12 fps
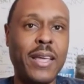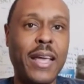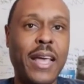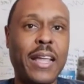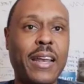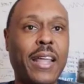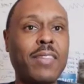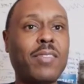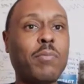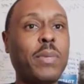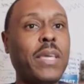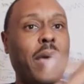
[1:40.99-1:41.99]
And let's
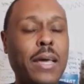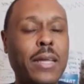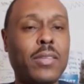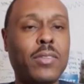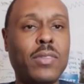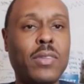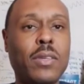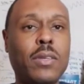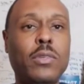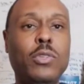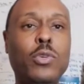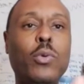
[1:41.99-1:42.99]
be honest,
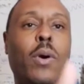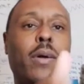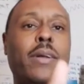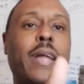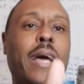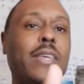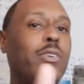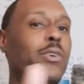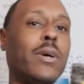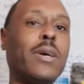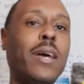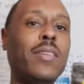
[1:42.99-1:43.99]
you are not your
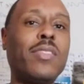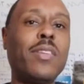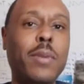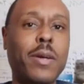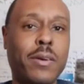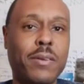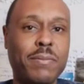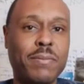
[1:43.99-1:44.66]
customer.